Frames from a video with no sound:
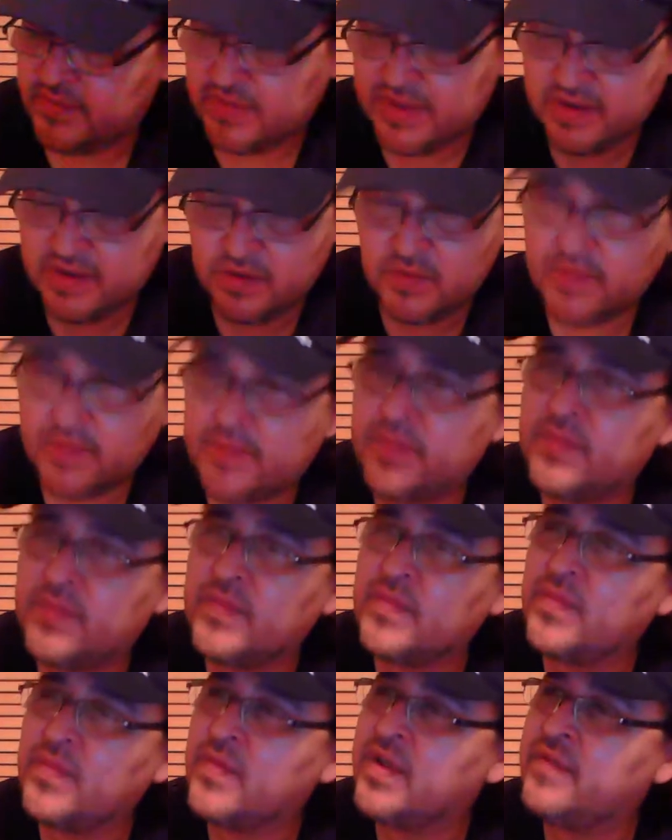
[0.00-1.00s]
know
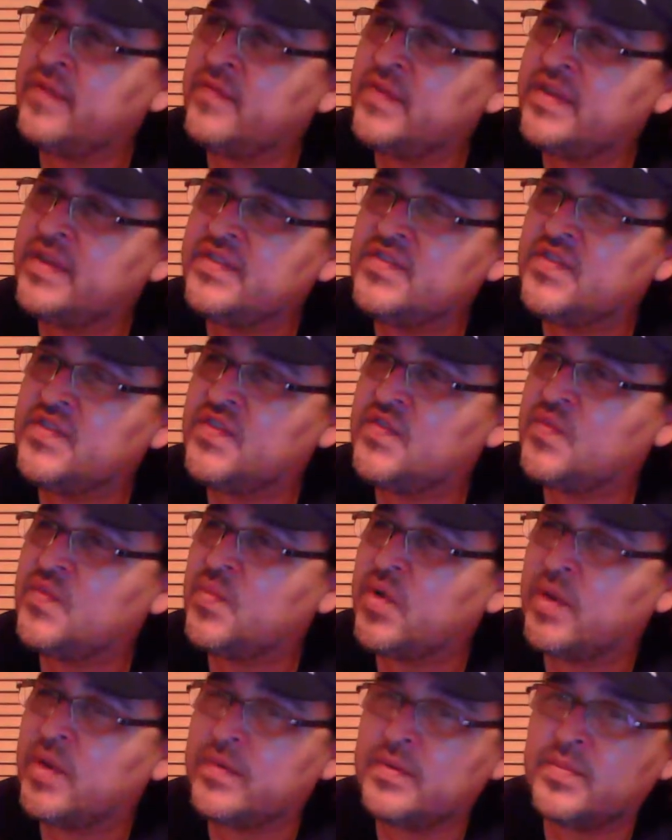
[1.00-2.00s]
if this is
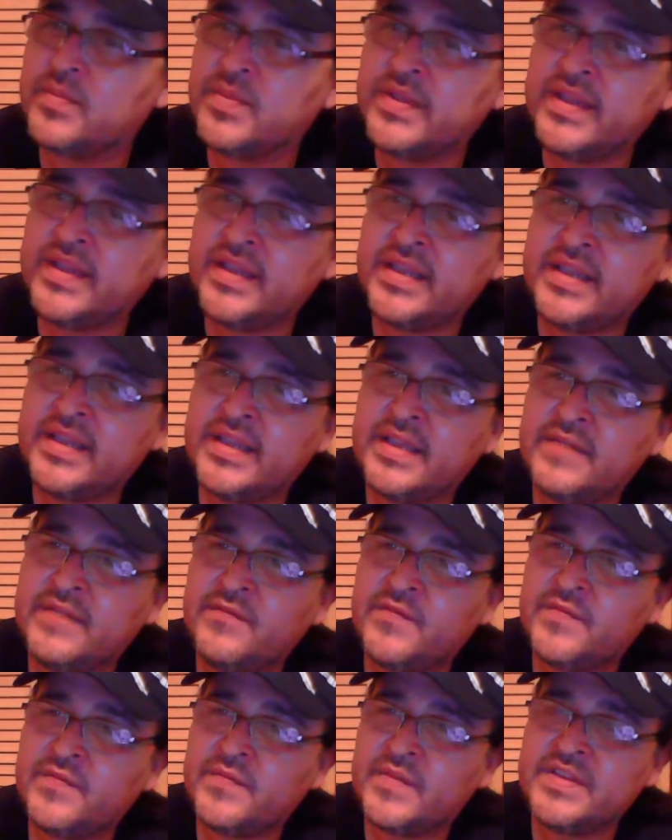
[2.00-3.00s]
probably,
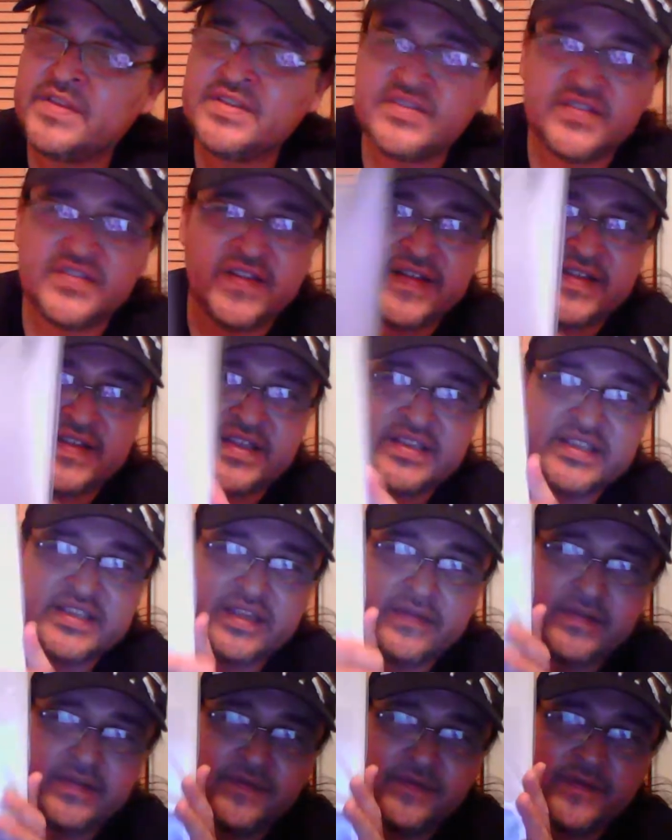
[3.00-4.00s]
this is
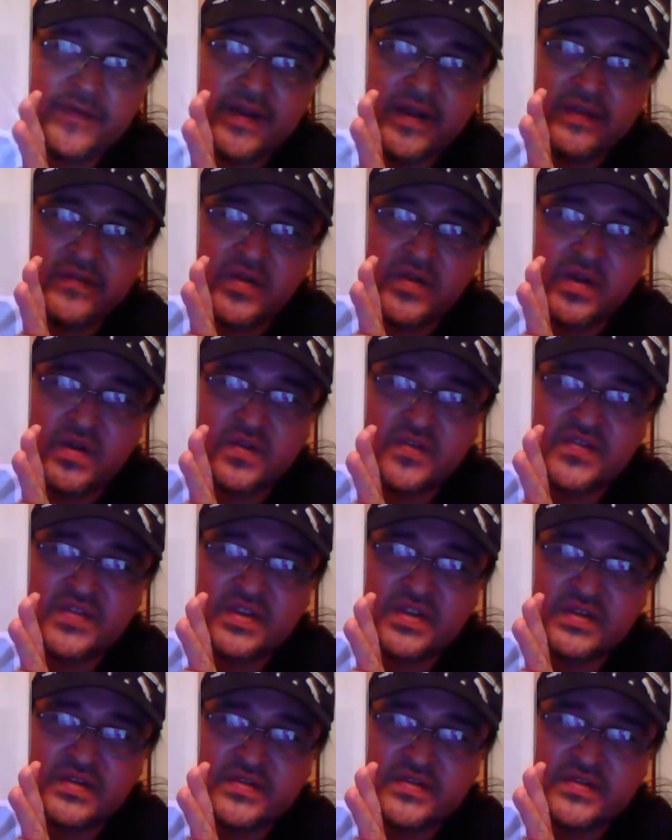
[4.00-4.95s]
1975 also,